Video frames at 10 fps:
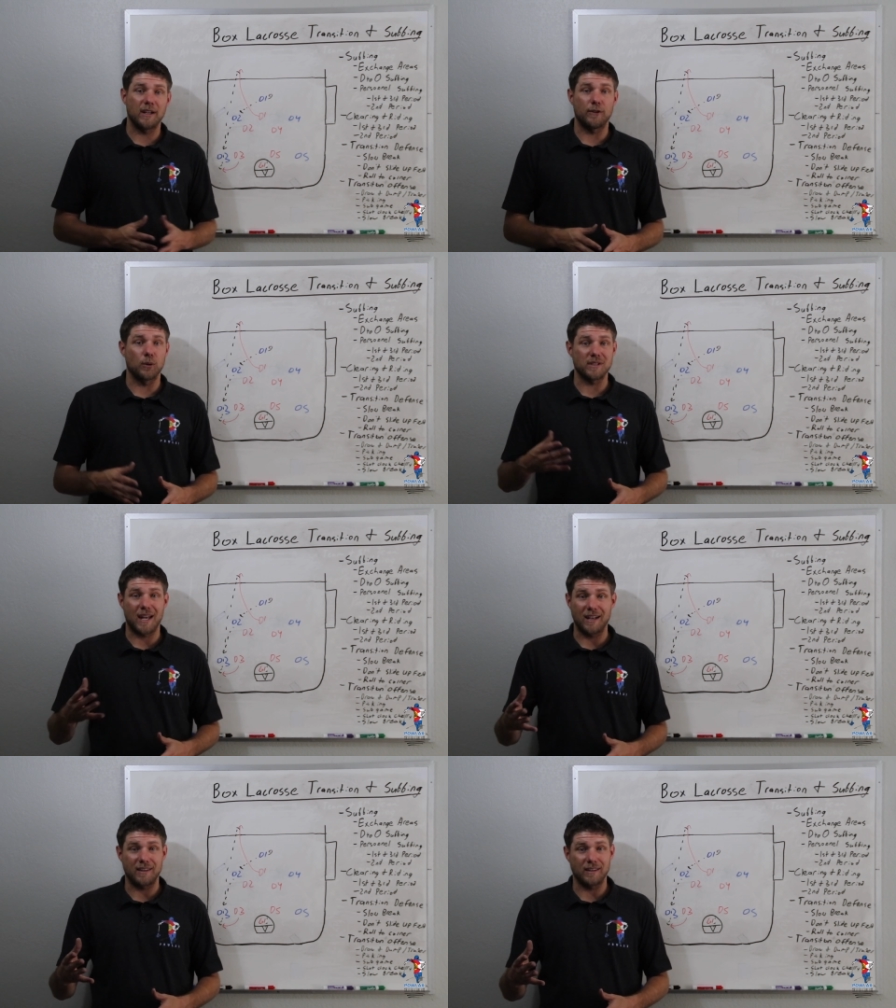If there was
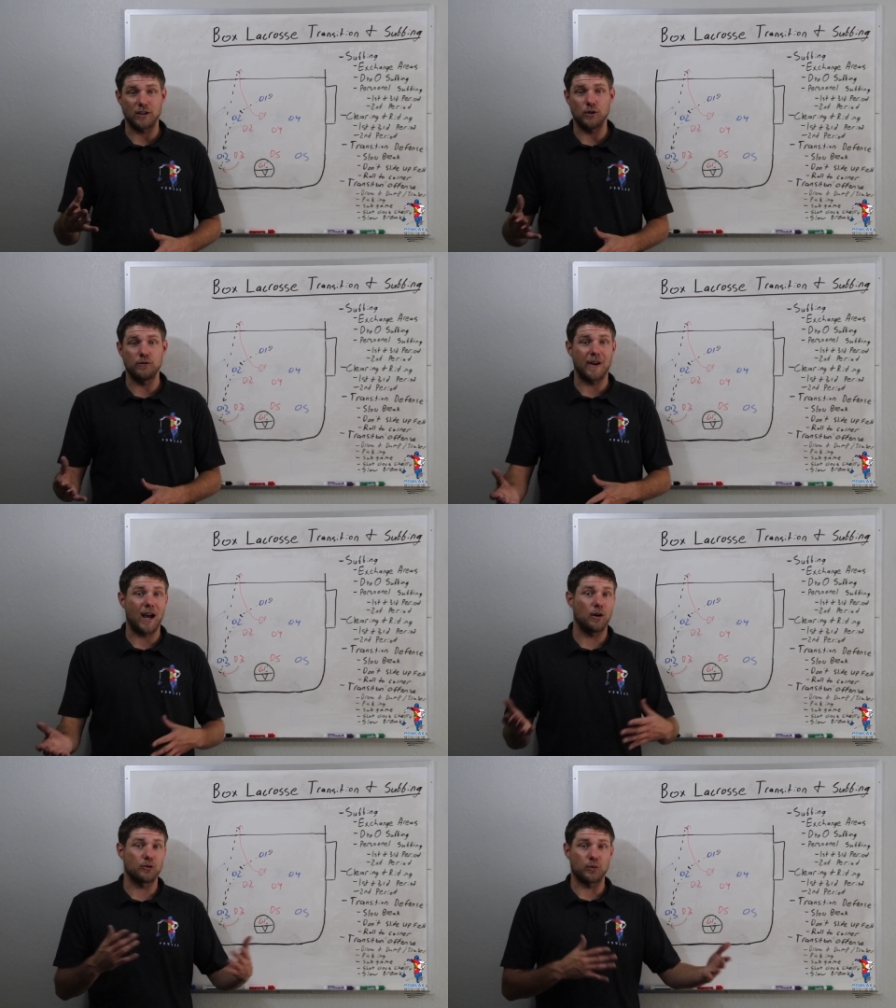anything that you
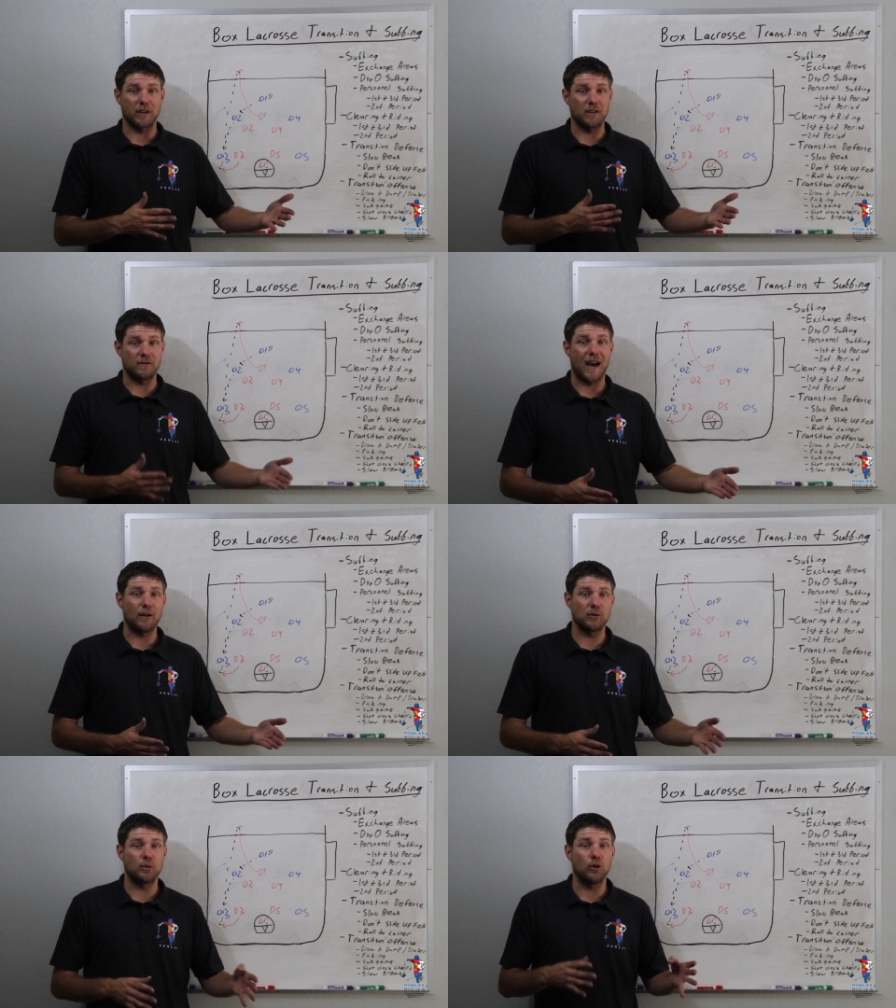found really
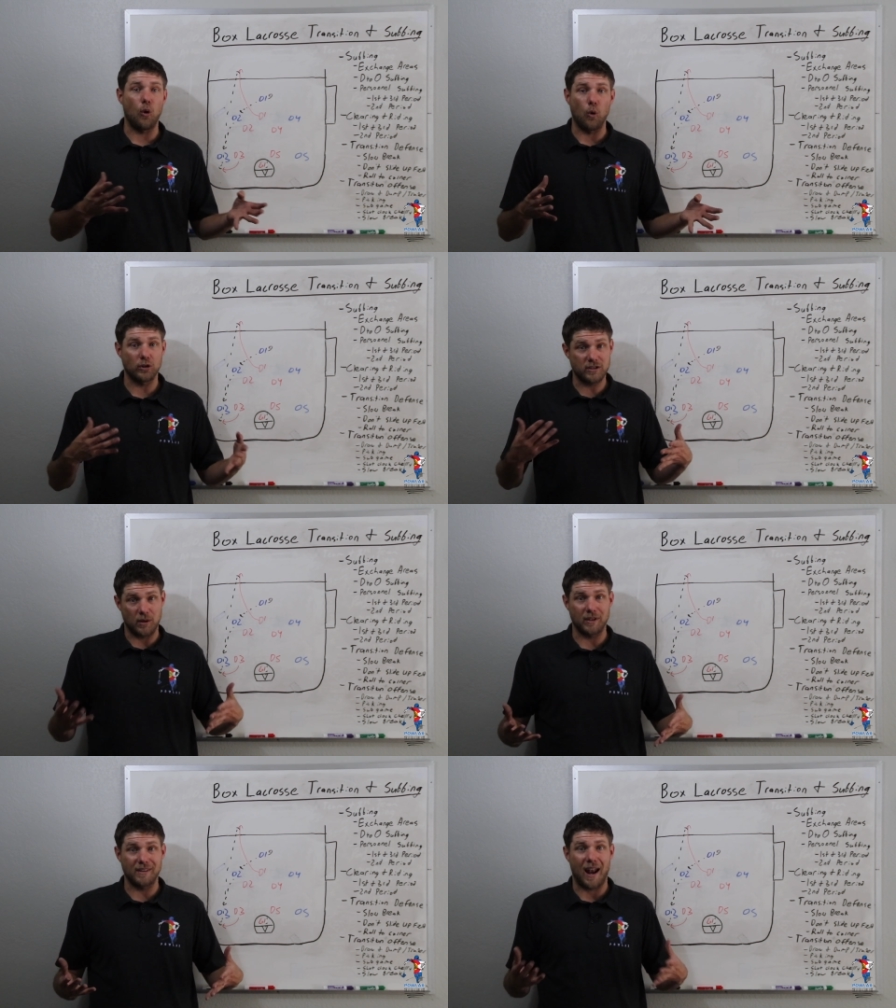valuable or
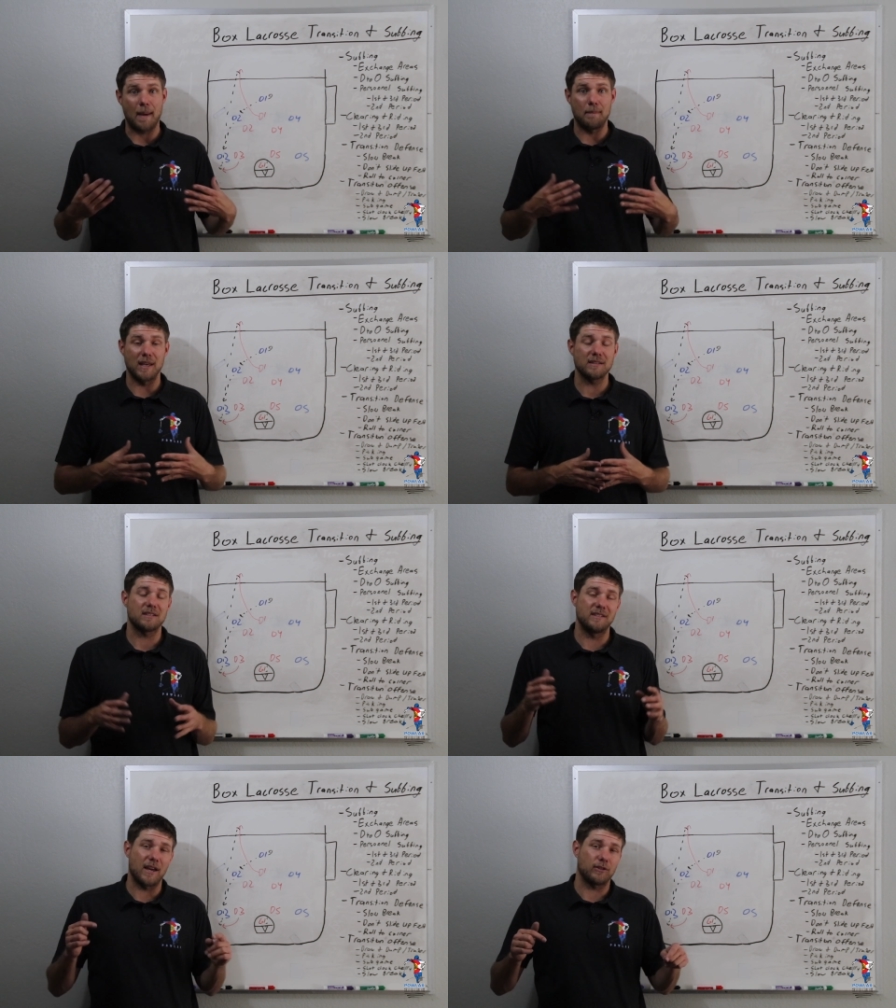something that I
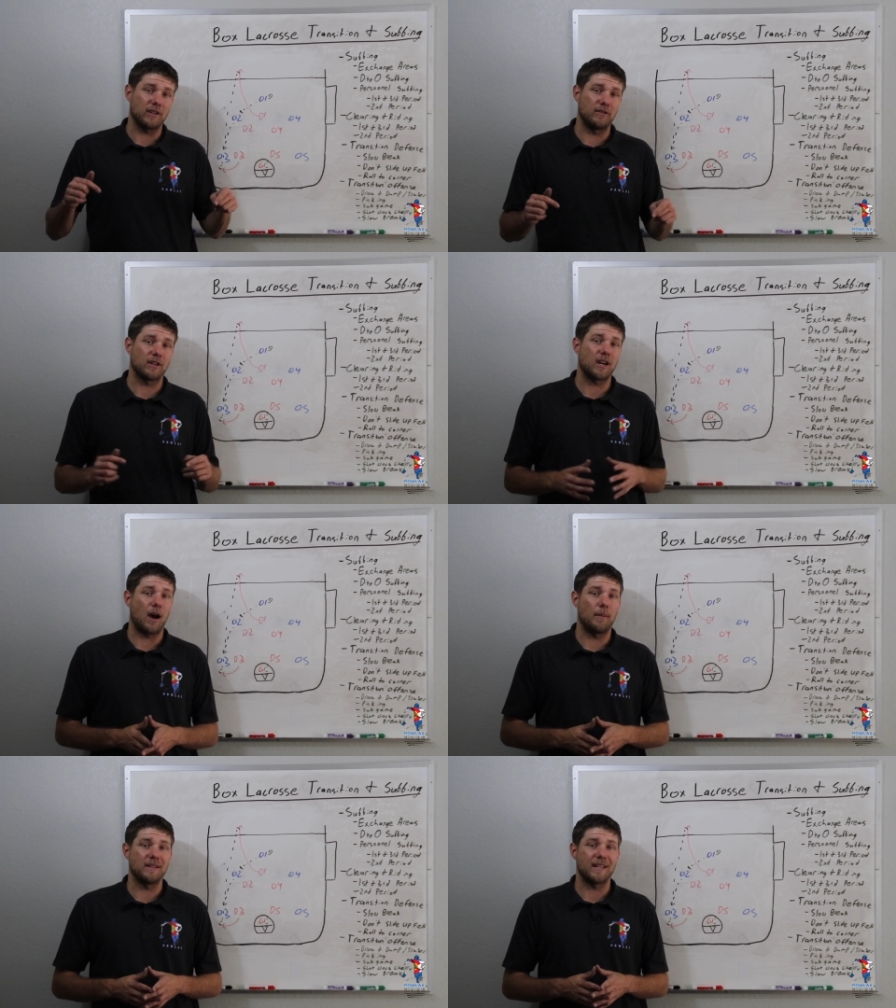missed, definitely leave a
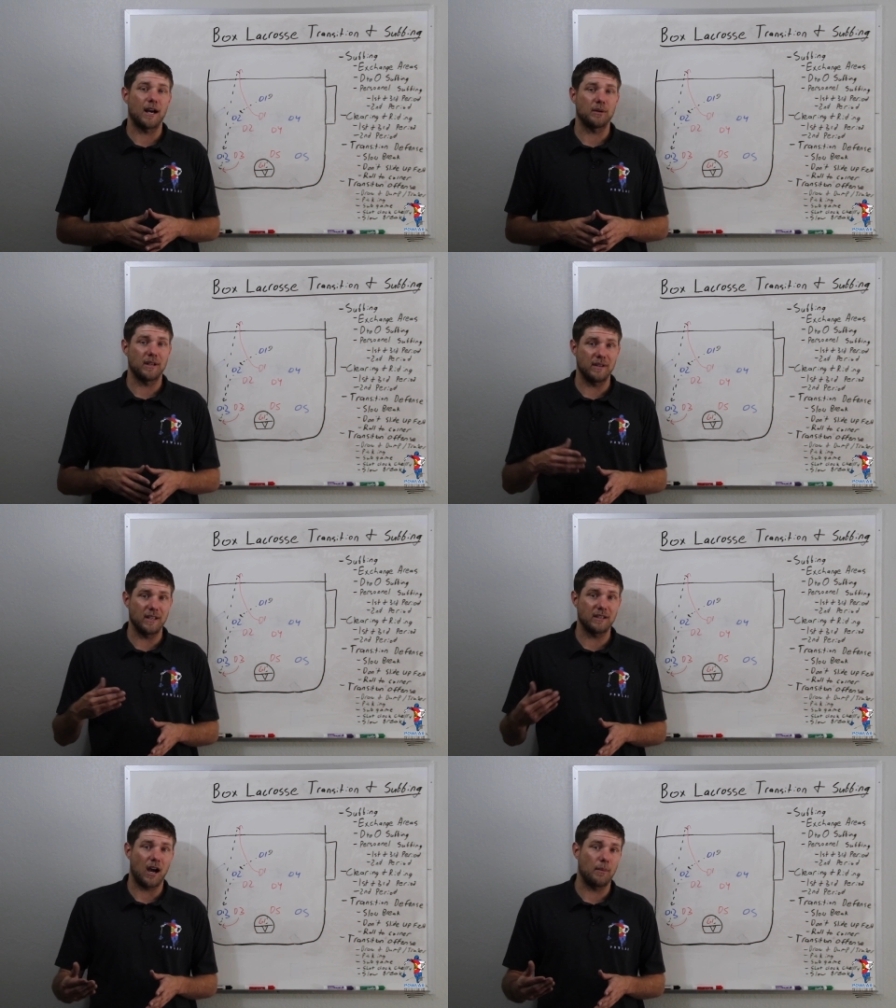comment down in
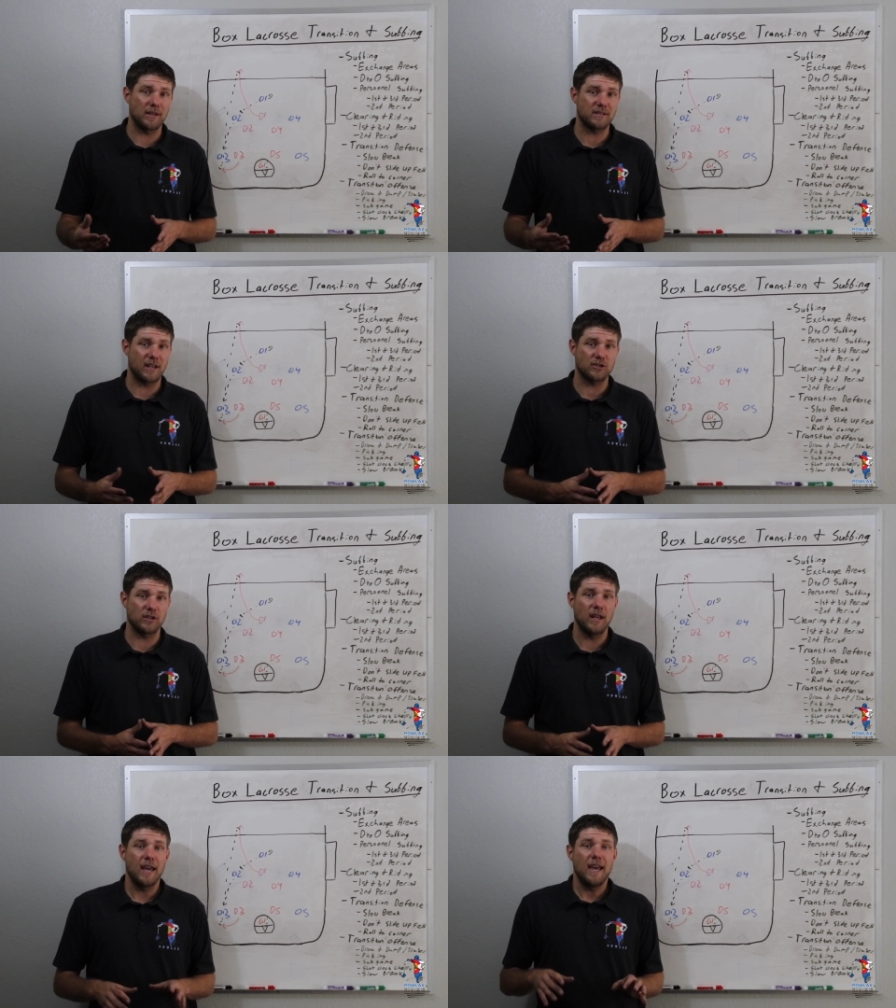the comment
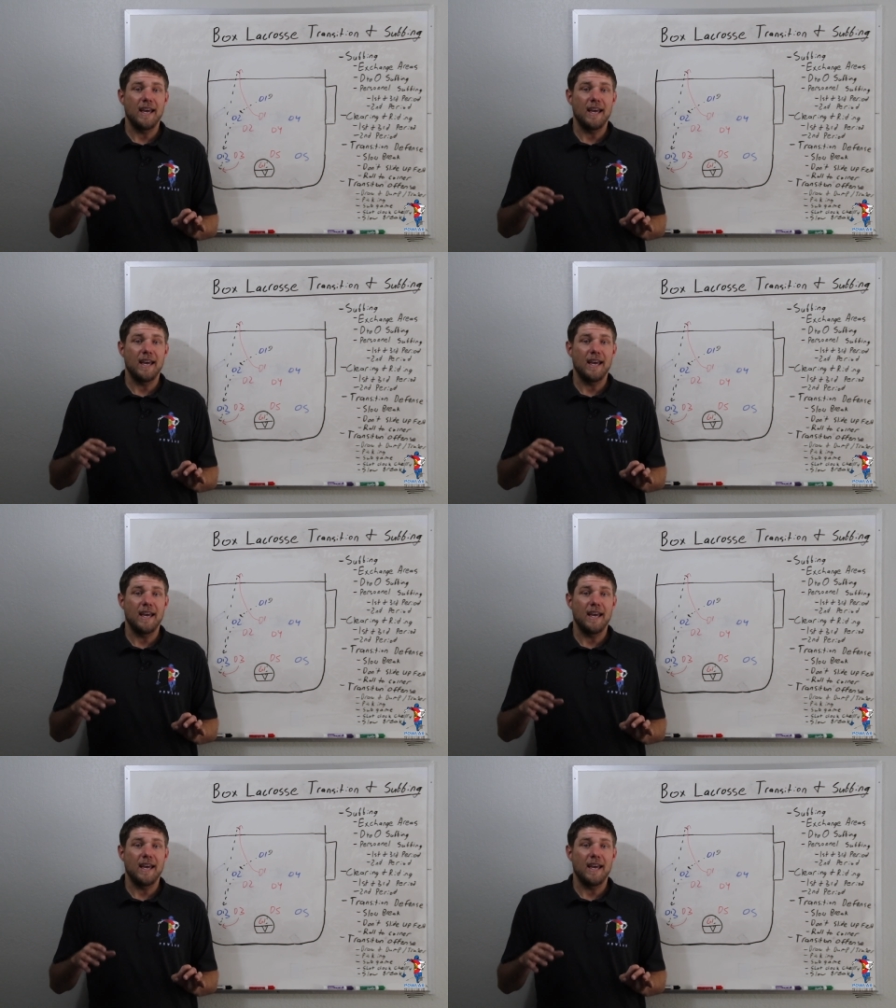section.